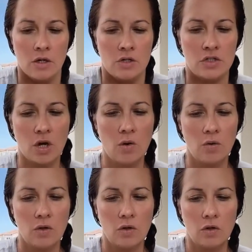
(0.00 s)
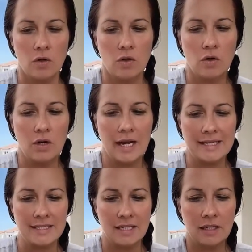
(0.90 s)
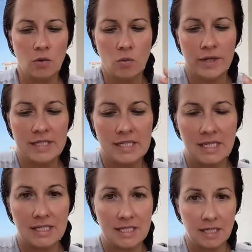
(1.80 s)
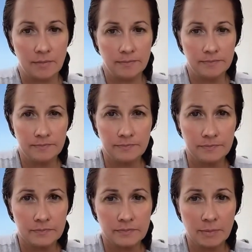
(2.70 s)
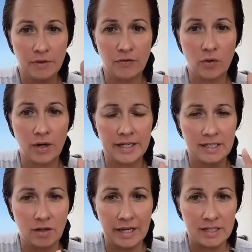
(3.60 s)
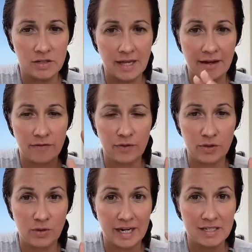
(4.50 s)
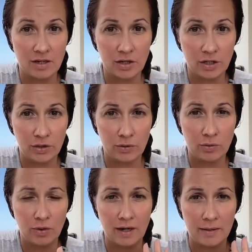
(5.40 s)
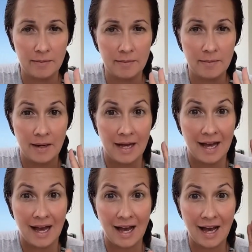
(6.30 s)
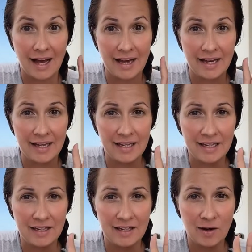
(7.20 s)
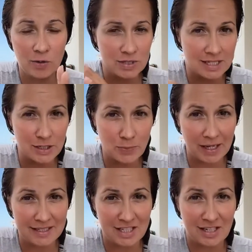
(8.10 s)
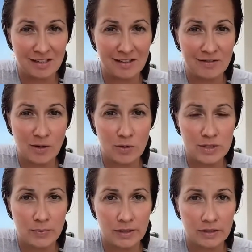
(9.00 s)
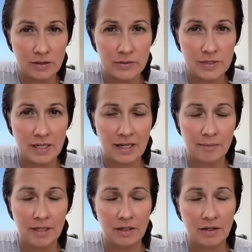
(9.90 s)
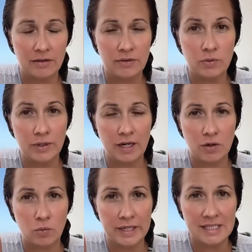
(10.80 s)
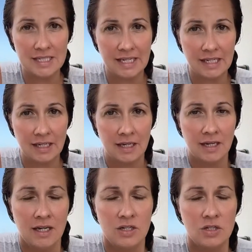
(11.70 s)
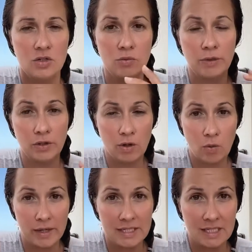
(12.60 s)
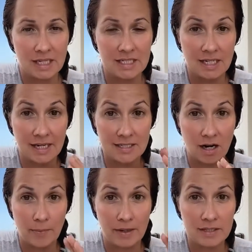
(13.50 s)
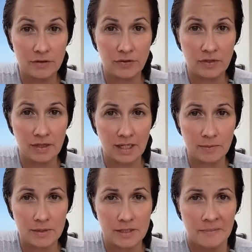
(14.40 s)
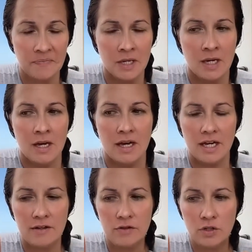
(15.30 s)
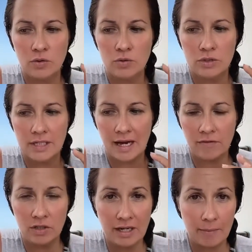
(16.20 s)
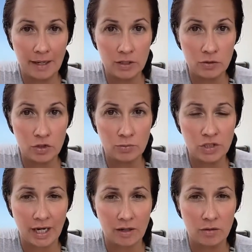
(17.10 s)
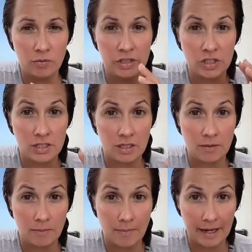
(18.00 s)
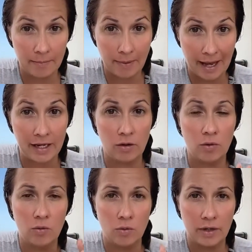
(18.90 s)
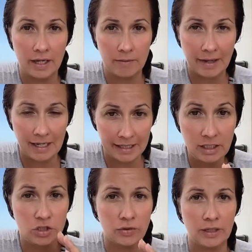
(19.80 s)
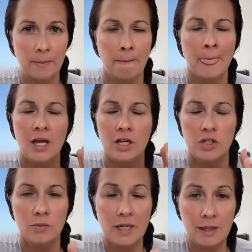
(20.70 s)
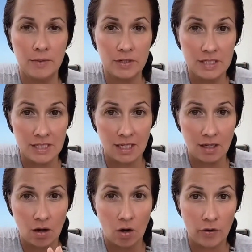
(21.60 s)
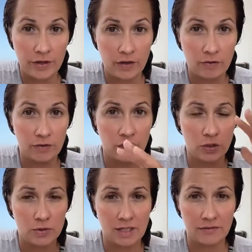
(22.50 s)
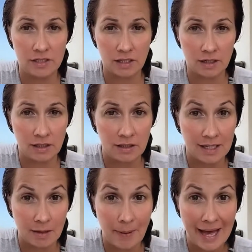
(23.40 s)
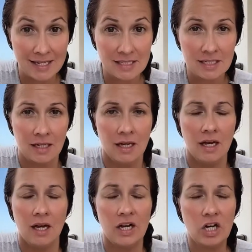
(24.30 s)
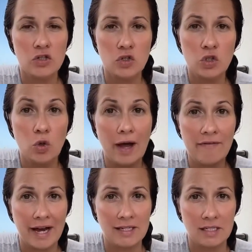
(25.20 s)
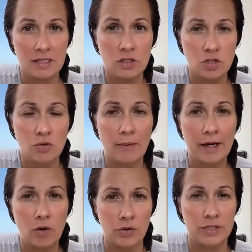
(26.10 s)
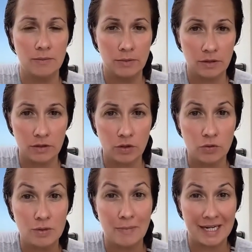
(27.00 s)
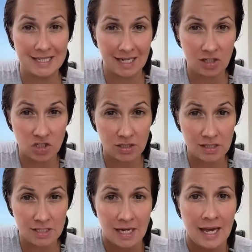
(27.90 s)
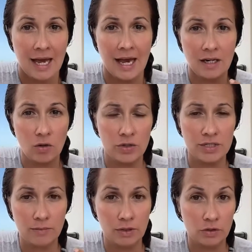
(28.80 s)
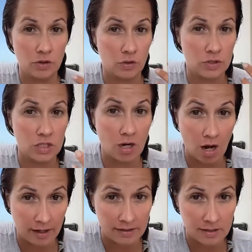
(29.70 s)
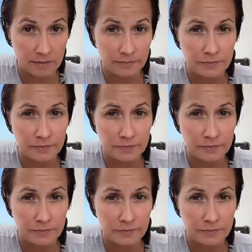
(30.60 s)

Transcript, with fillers: So, lesson 160 before I get into that, for you guys that are new, um, I host this page here, The Course Miracles, and I'm here every week on Wednesday to do Miracle Wednesdays, and I talk about different themes. If you have a look at my YouTube channel, which is in my bio, in my Linktree, you'll be able to see all the other videos I've done in the past. And also you'll have access to my Course in Miracles meditations and Course in Miracles talks.